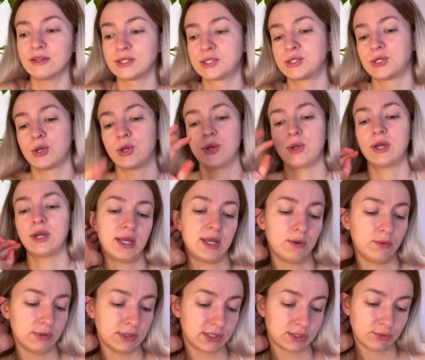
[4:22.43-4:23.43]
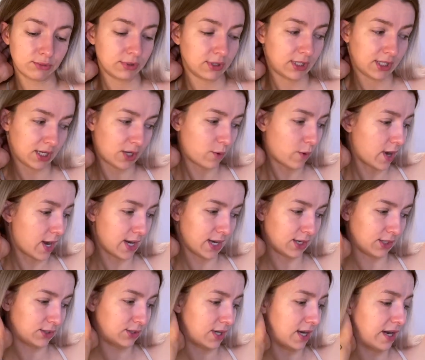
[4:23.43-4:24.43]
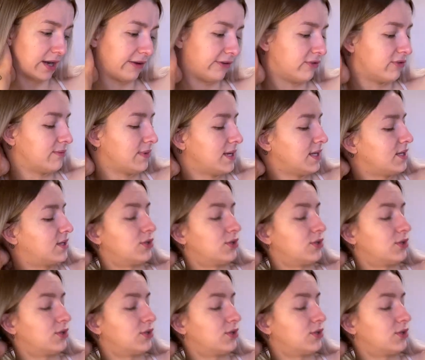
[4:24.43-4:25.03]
so it was really quite exciting for me